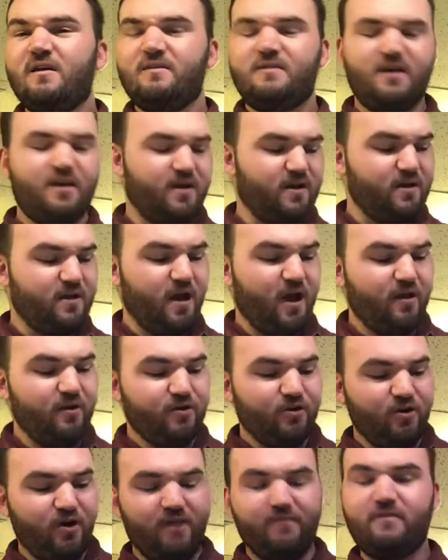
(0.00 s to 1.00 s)
The
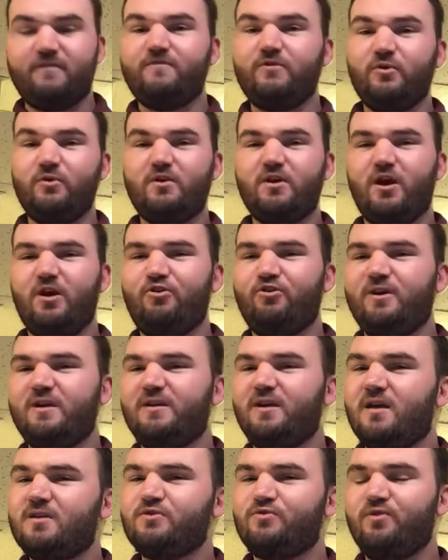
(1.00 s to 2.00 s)
color of the food coloring
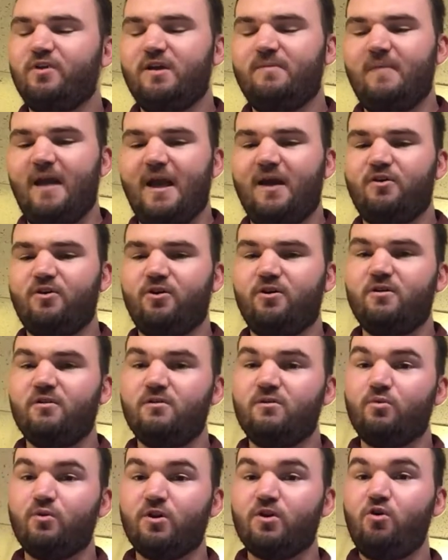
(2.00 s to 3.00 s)
doesn't really matter.
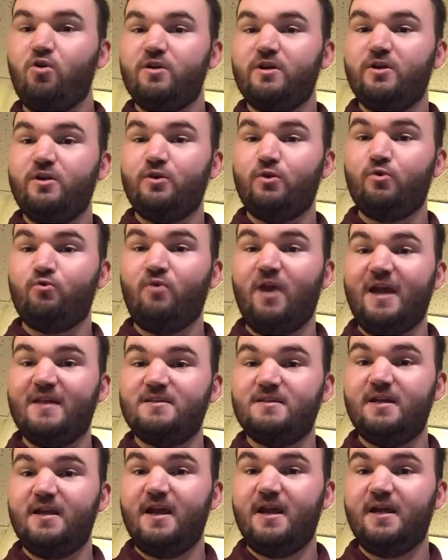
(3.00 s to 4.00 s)
We're going to do red
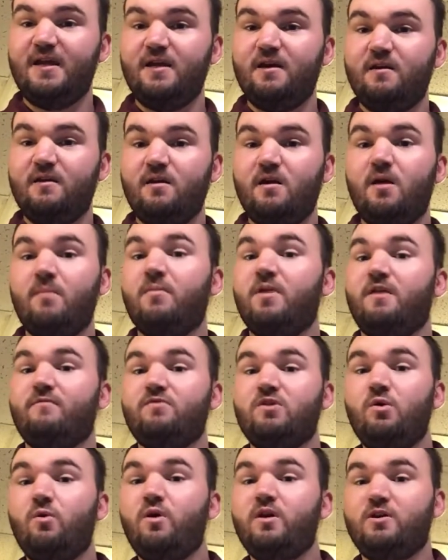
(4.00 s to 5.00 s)
today, but if
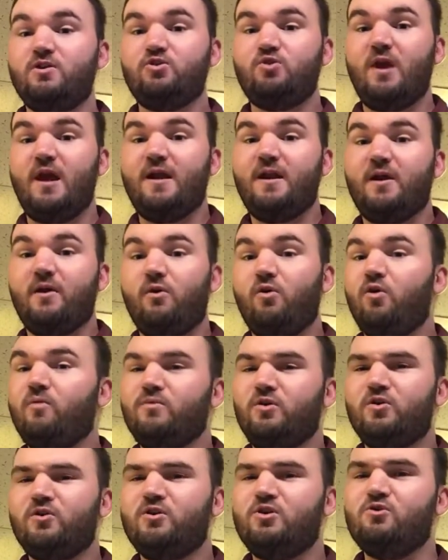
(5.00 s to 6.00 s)
you want to try it at home,
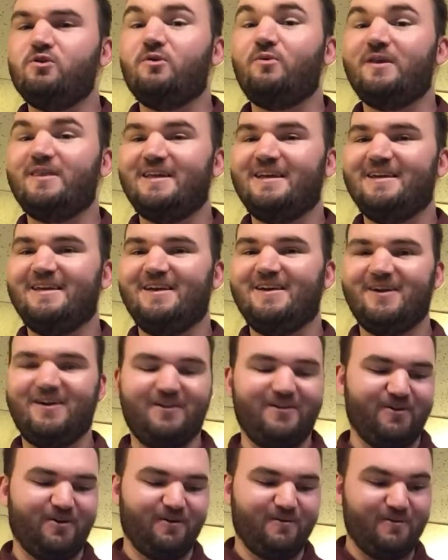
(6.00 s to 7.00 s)
you can do it with any
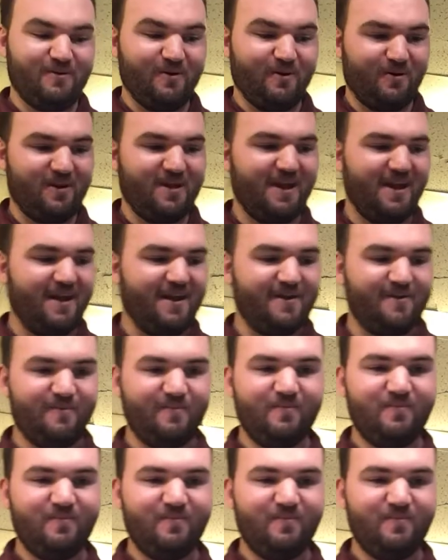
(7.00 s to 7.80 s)
color, okay?